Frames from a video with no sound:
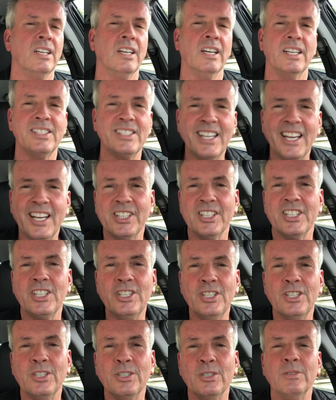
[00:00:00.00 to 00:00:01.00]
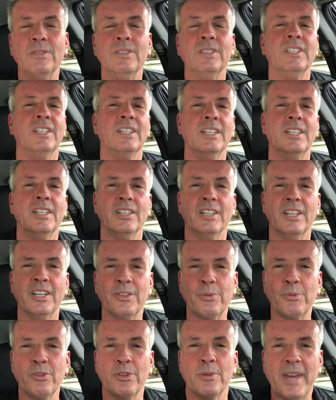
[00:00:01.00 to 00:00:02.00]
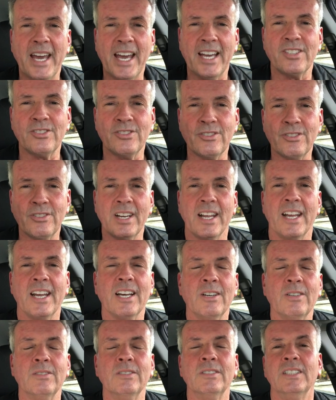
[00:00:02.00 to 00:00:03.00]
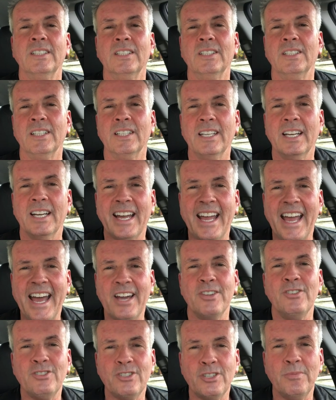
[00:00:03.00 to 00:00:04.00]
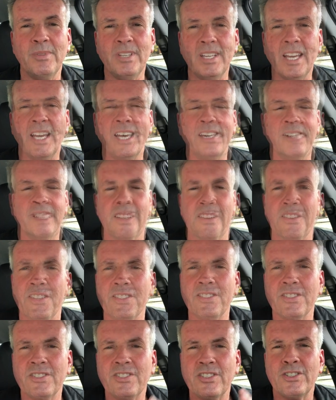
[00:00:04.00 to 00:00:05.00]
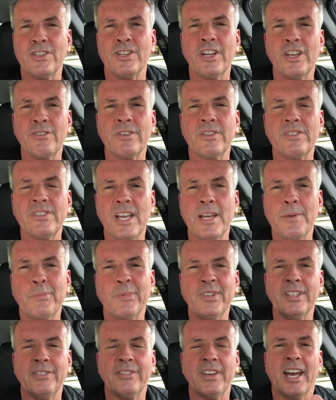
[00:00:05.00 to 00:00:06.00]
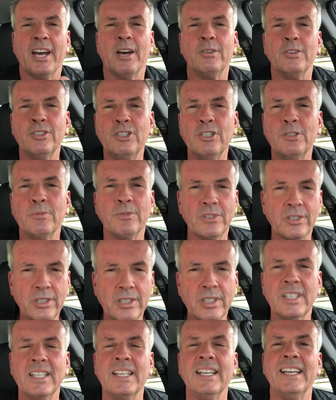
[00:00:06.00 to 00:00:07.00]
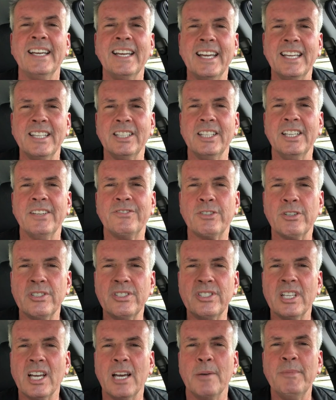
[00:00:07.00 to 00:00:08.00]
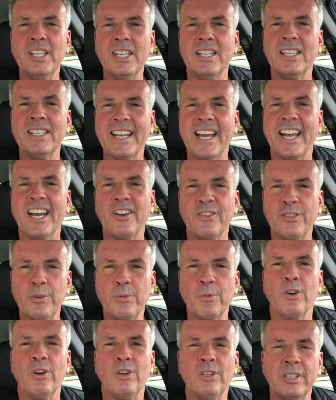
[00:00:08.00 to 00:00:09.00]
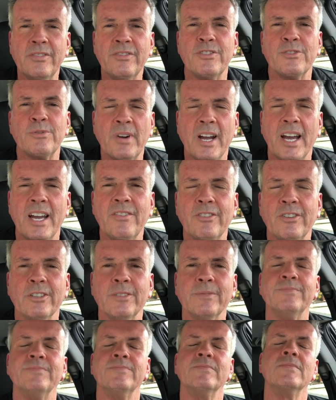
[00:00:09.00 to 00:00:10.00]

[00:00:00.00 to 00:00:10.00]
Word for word: uh, telling you, uh, through the passenger now, uh, how you should behave. This is just another example of how Uber and Lyft are dumbing down the role of the driver.